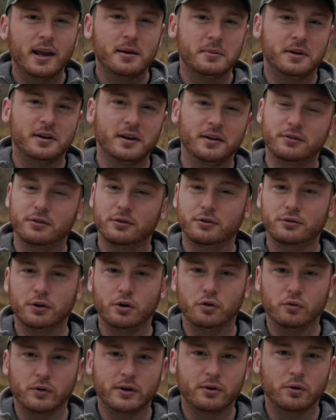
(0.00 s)
and because there's
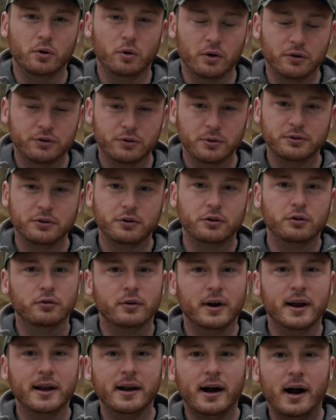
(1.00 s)
no recoil. So it's a
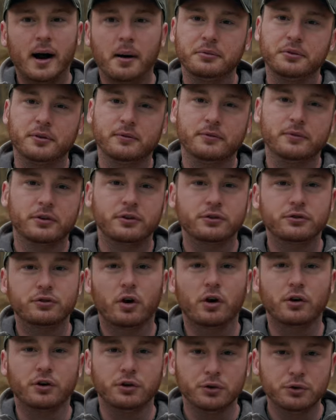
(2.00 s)
great option to
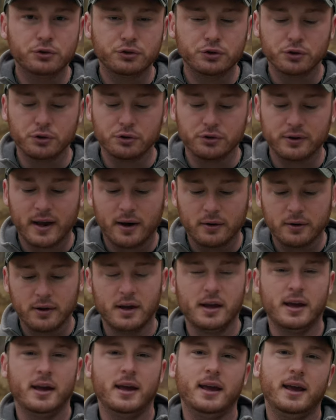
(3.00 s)
start new shooters out.
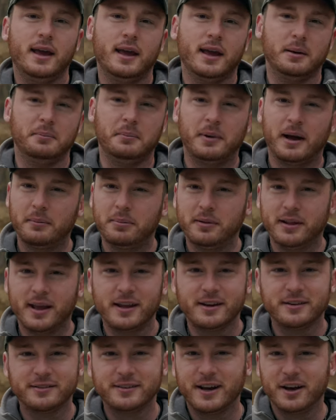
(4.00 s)
And my
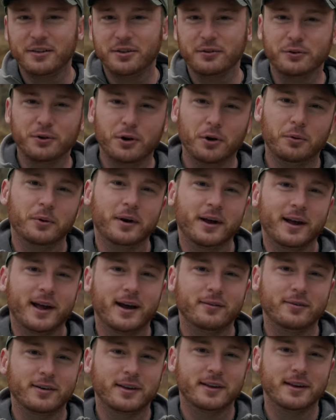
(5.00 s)
plan is down the road when I
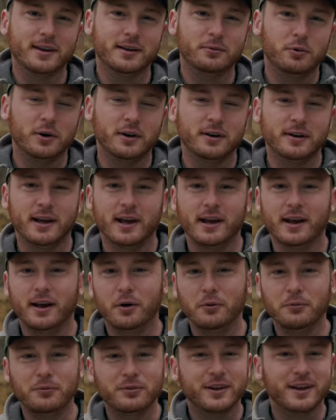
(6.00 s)
have a kid one day,
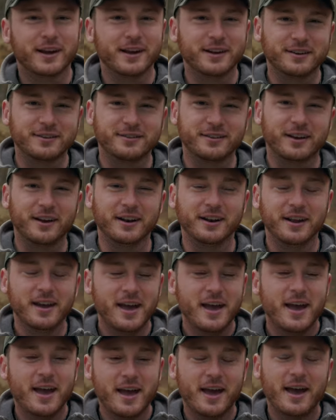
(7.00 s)
hopefully I get a son,
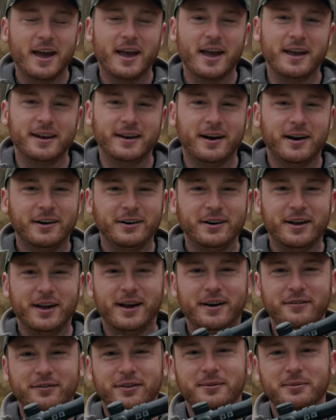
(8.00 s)
and I'm gonna
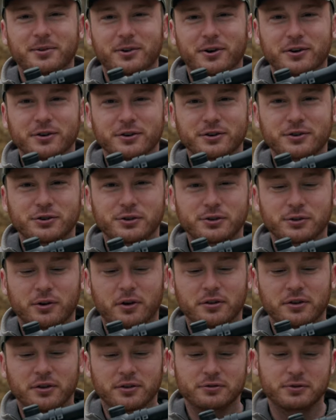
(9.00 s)
have him learn to shoot
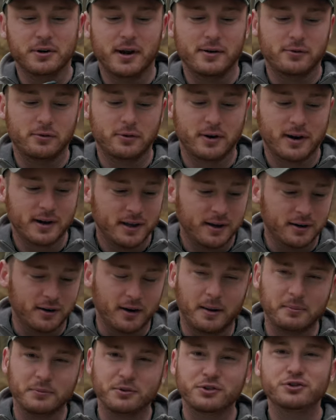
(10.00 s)
on this rifle right here.
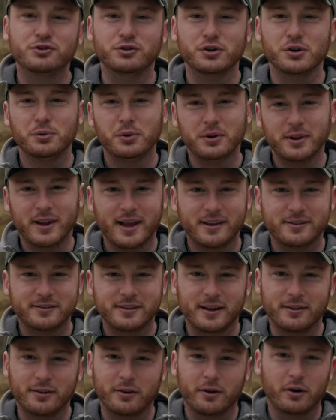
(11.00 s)
I'm sure it will last
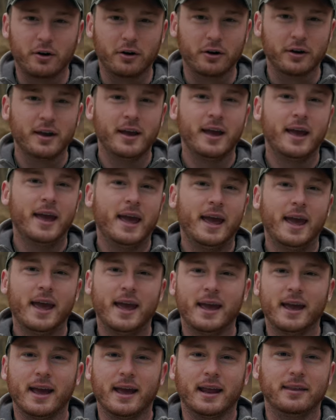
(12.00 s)
that long,
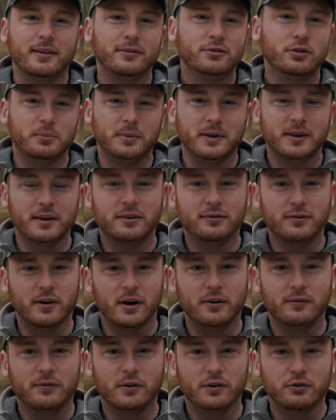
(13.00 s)
and this will be his
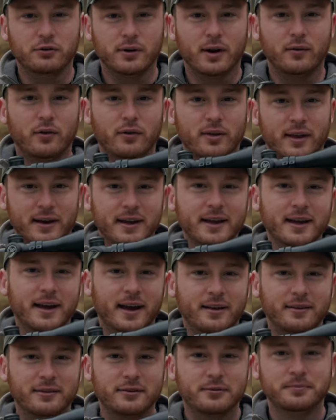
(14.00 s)
very first rifle that he
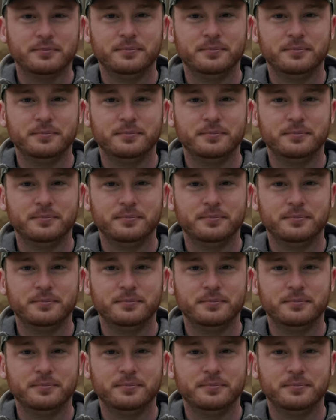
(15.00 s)
has.